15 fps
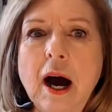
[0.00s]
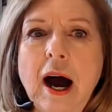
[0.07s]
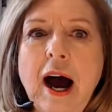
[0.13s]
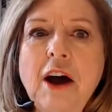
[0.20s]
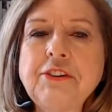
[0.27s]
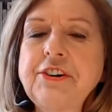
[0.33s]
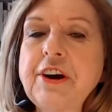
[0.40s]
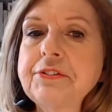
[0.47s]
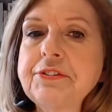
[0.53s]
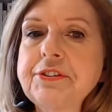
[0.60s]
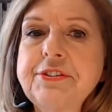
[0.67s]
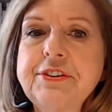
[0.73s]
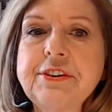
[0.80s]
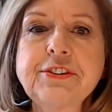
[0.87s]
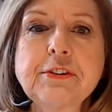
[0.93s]
Our justice
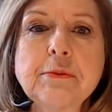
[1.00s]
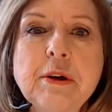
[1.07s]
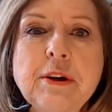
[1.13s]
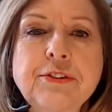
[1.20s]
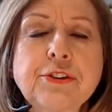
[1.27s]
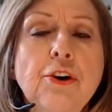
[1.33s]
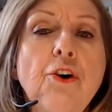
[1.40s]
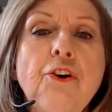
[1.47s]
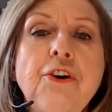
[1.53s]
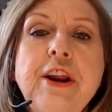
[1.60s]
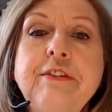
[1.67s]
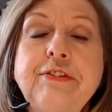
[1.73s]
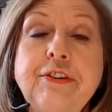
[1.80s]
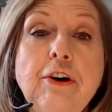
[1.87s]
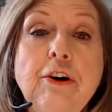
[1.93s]
system is already
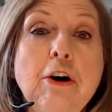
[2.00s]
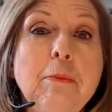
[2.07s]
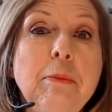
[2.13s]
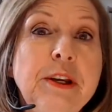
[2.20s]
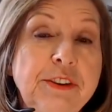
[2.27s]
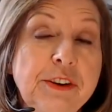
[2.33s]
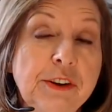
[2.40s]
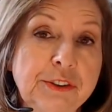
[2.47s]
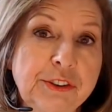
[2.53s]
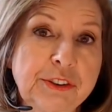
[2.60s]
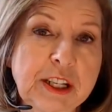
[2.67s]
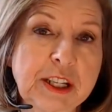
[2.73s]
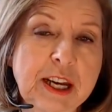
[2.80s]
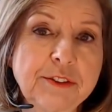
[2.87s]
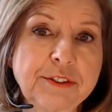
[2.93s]
firmly tilted
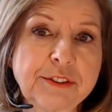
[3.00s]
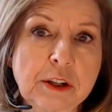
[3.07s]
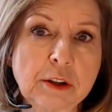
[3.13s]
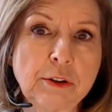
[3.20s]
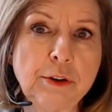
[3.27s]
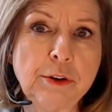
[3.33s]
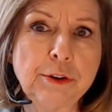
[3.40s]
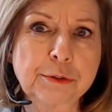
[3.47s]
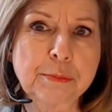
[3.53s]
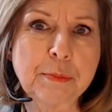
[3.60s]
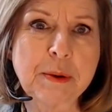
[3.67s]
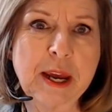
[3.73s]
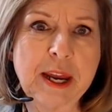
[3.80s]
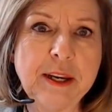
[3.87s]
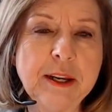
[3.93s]
against accused
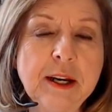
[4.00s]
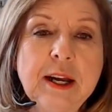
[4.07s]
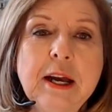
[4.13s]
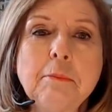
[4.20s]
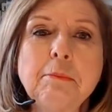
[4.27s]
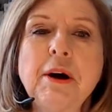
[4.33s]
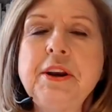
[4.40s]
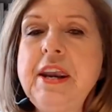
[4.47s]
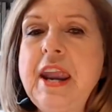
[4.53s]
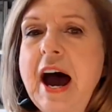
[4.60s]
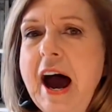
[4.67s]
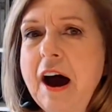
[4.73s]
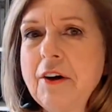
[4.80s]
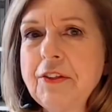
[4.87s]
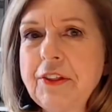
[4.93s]
men, but
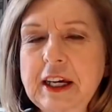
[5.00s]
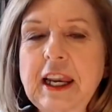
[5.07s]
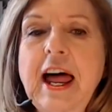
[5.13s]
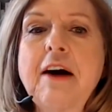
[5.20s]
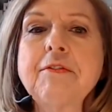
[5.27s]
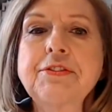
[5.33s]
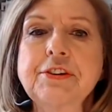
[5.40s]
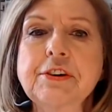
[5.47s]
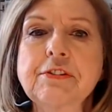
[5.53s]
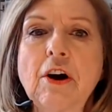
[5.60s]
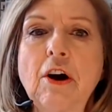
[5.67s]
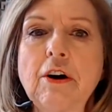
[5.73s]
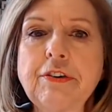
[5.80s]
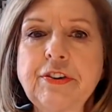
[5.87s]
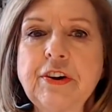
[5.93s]
now the gloves are
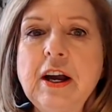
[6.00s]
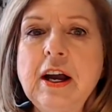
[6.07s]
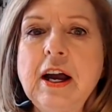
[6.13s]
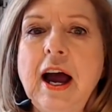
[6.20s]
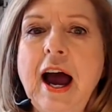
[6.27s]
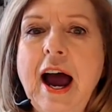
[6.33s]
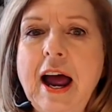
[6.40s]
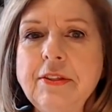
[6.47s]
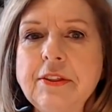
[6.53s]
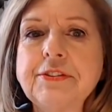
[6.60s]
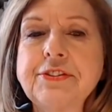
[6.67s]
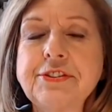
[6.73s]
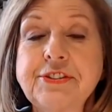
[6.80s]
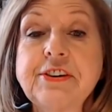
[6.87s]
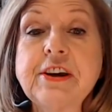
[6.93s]
off, and the
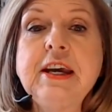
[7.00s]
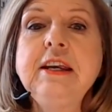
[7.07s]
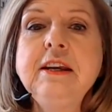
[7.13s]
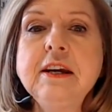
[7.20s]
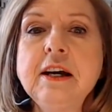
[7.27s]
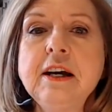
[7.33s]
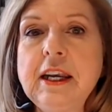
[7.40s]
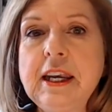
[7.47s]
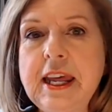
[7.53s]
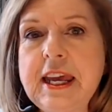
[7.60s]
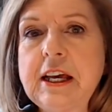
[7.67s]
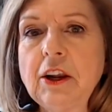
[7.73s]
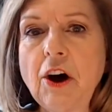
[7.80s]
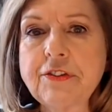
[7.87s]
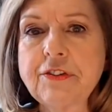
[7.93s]
senior
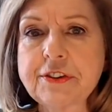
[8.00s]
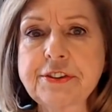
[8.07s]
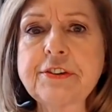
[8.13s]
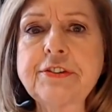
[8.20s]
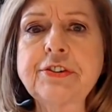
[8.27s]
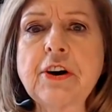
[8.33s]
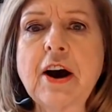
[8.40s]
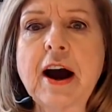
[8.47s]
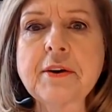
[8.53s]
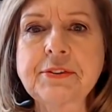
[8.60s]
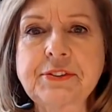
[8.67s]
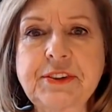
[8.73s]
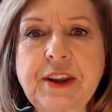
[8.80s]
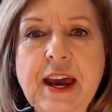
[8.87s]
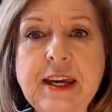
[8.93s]
legal officer for our
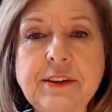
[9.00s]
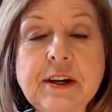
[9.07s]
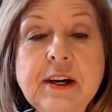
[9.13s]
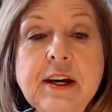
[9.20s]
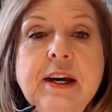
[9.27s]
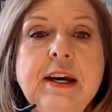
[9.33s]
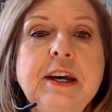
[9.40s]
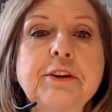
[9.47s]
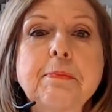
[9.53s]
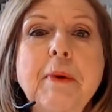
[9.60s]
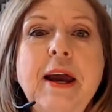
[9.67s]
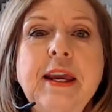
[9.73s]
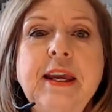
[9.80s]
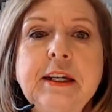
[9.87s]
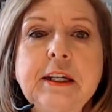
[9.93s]
state is
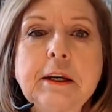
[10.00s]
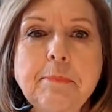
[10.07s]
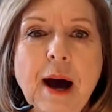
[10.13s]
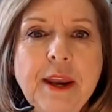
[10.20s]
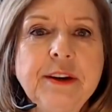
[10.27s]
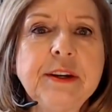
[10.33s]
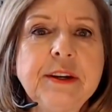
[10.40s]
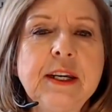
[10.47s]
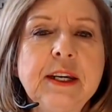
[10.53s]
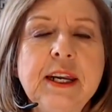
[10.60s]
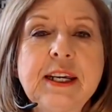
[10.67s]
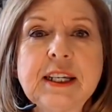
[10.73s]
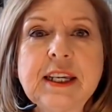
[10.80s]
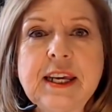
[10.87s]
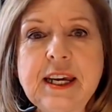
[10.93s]
making it abundantly
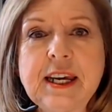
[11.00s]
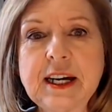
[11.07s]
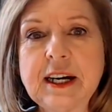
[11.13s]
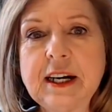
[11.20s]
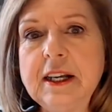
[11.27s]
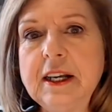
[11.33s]
clear